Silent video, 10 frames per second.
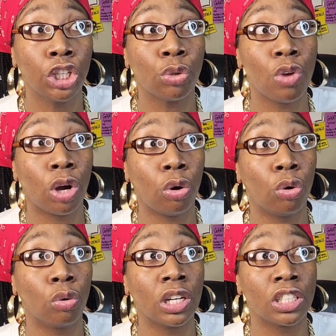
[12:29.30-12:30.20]
you
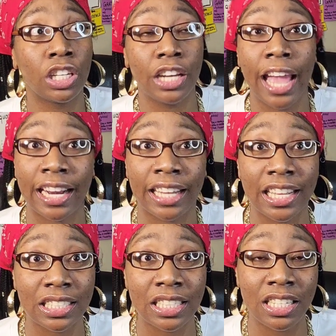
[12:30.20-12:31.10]
know,
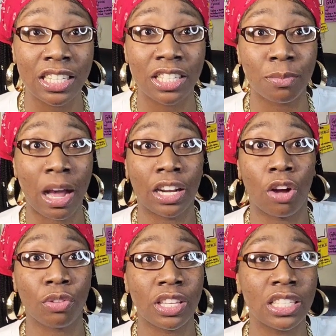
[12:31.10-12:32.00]
adolescent years, my
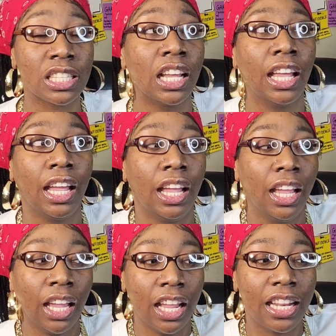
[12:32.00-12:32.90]
adult years,
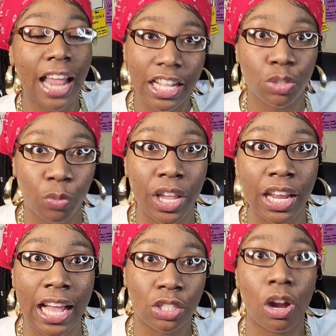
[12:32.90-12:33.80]
that's
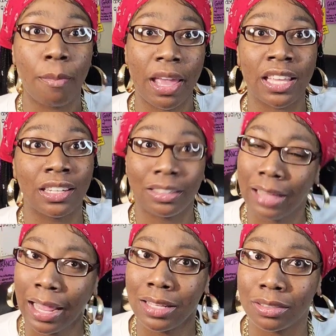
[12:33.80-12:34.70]
when I start making the
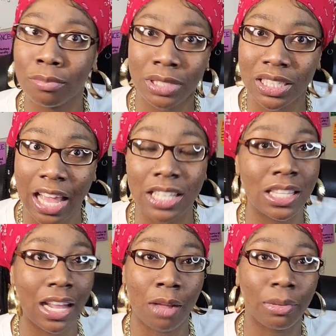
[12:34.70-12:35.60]
like mistakes
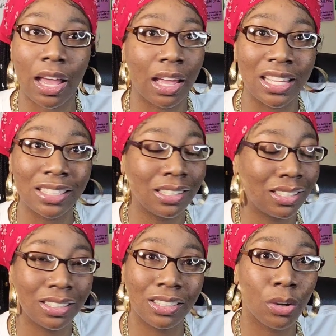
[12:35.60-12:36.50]
that I'm like,
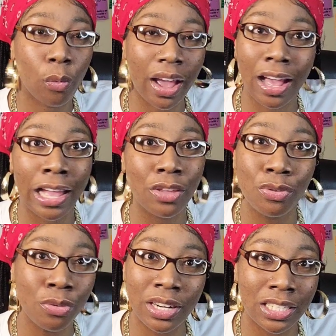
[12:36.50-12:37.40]
why are you
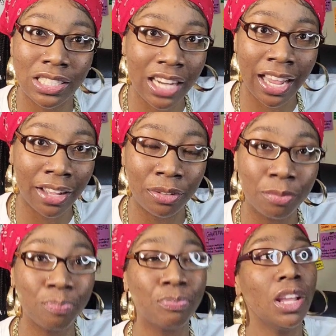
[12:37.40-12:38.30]
doing this, child?
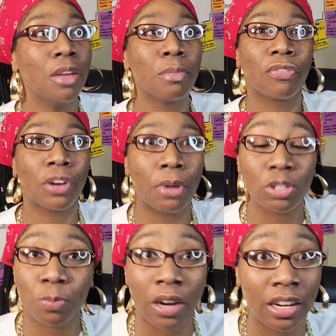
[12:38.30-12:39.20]
But for the
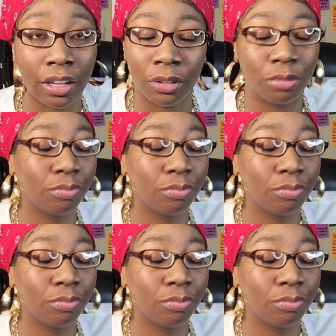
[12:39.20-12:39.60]
most part, no.